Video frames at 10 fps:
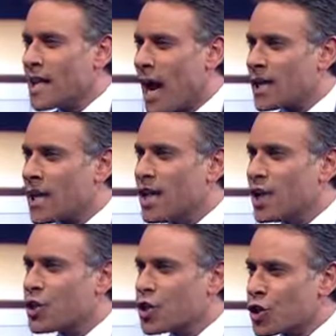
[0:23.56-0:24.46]
that, it, it
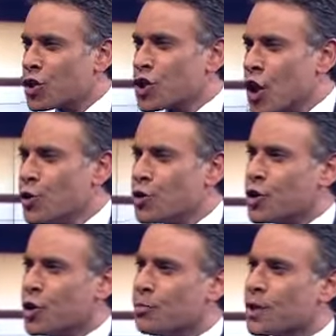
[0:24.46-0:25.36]
just shows
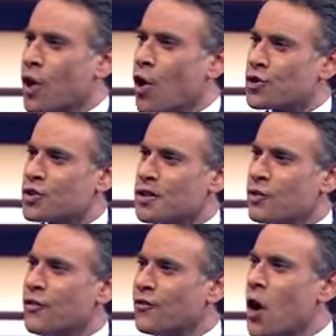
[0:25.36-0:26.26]
you because there
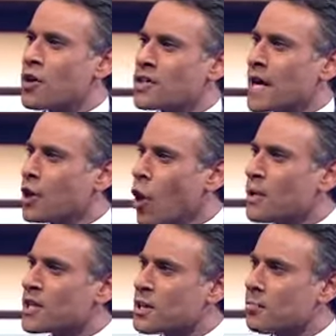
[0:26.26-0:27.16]
are vast
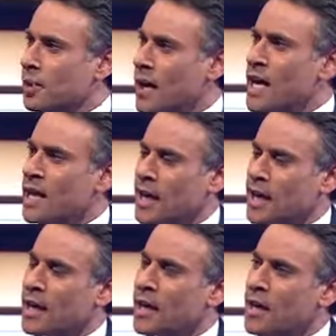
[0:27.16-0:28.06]
economics at play
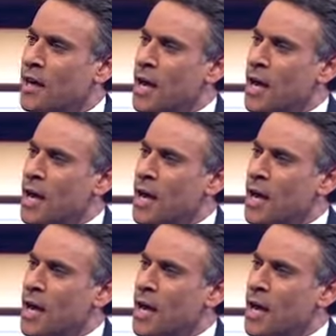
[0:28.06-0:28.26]
here.